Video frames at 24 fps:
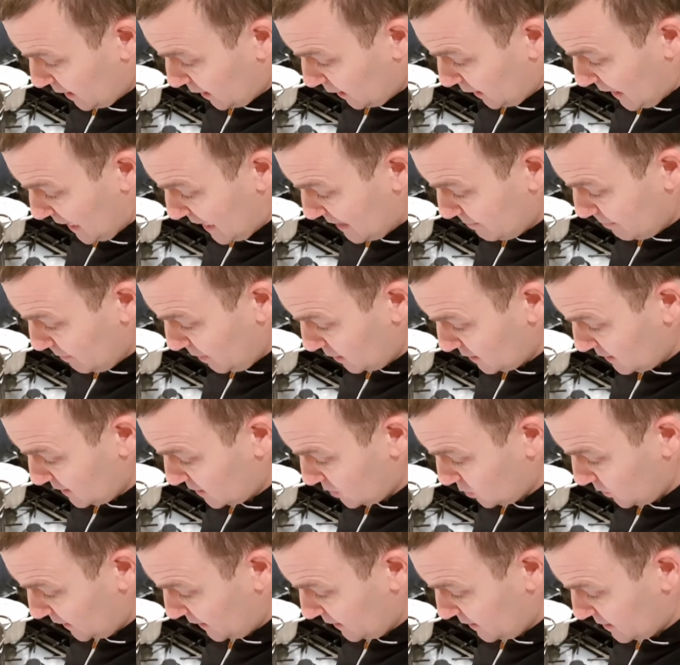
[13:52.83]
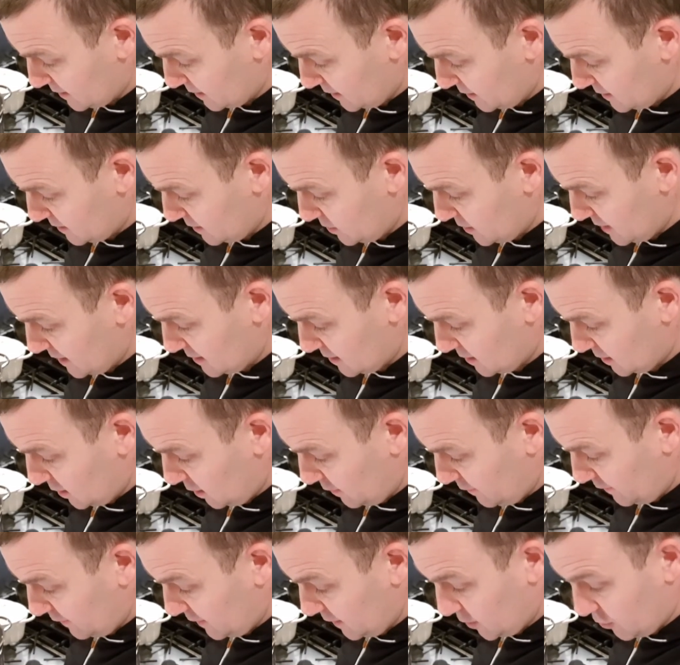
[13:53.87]
light malty sweetness can suggest a
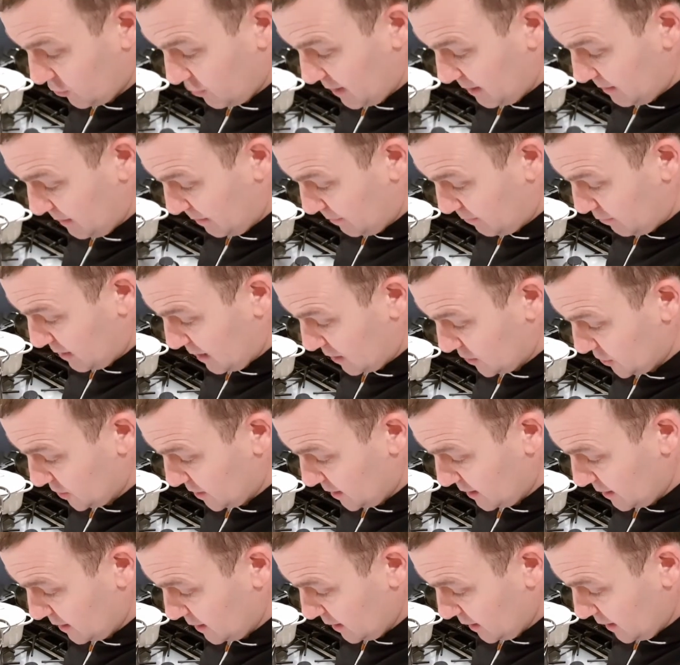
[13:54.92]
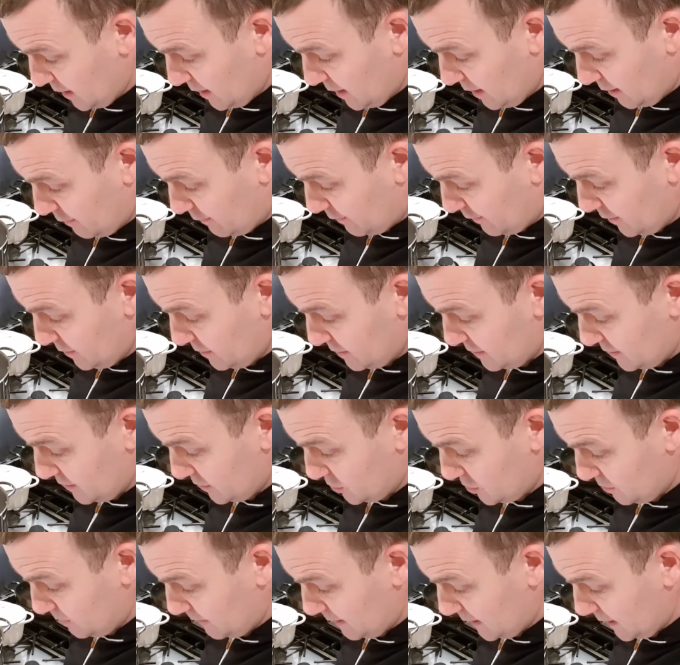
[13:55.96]
coffee and cream impression. Fruitiness
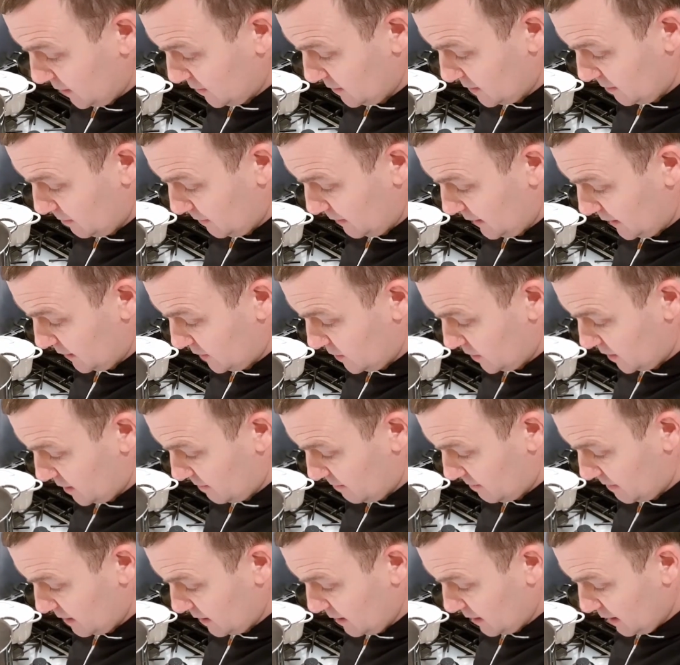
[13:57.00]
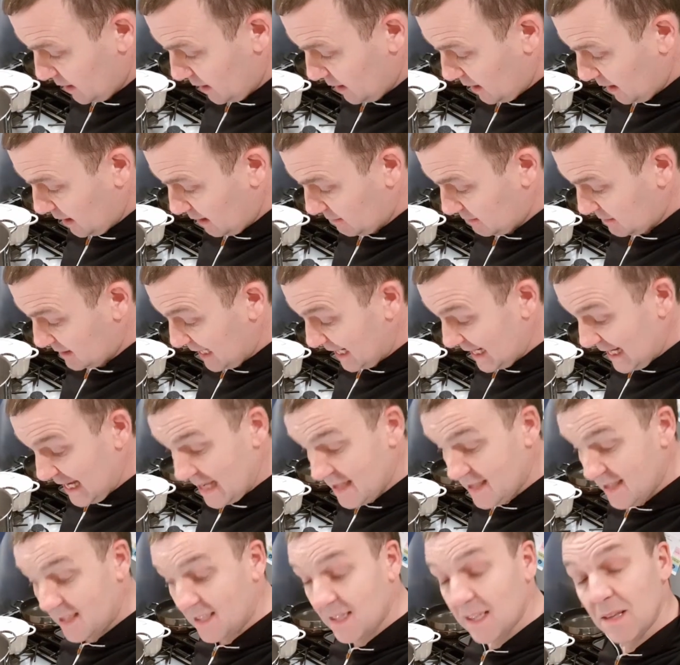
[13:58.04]
should be low to medium.
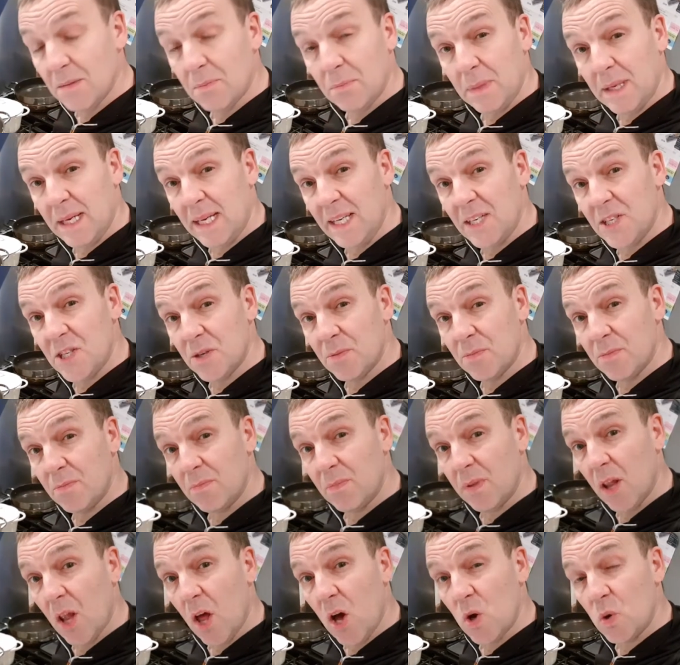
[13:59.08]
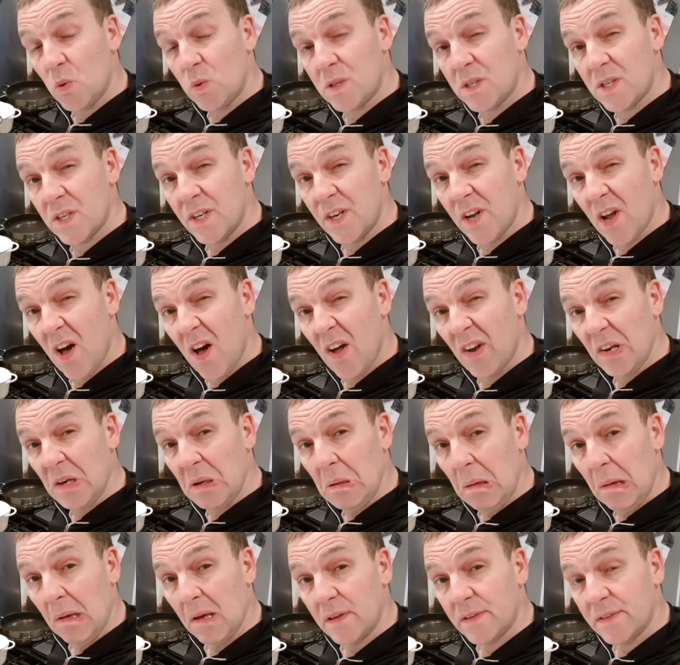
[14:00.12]
Diacetyl medium low to none.
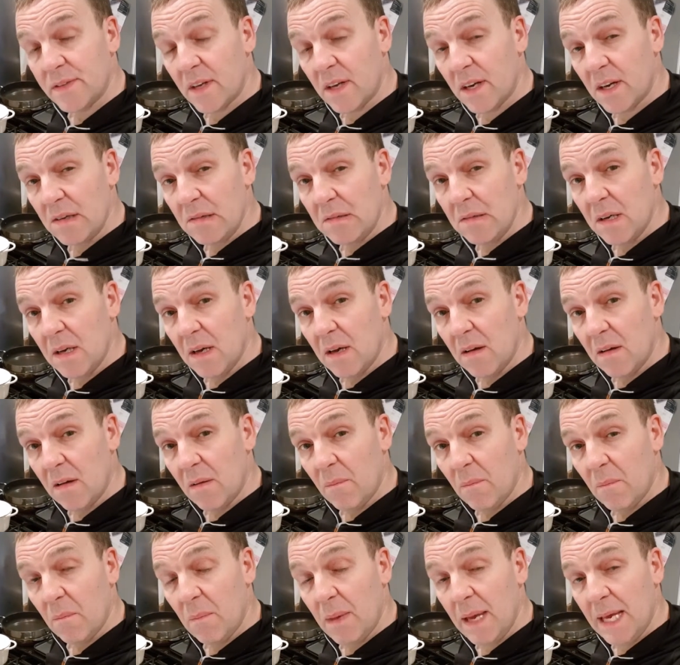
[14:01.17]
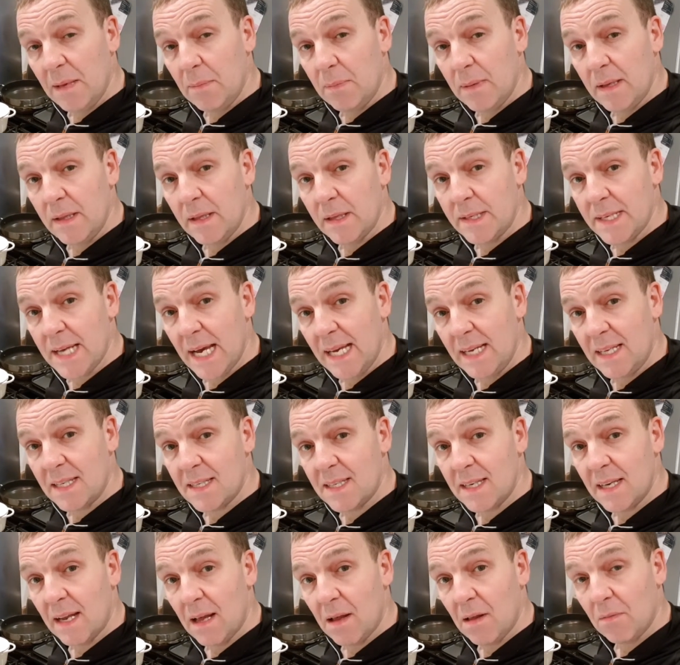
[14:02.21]
So maybe in the
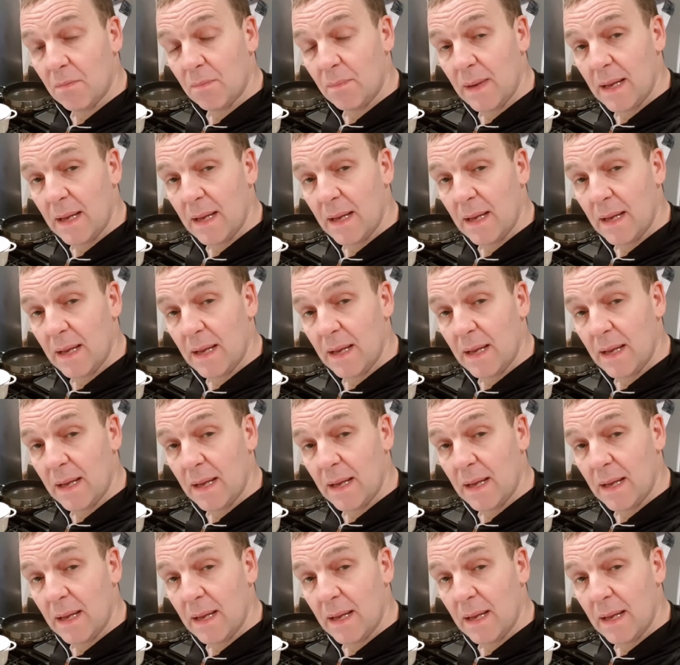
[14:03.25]
tasting I'll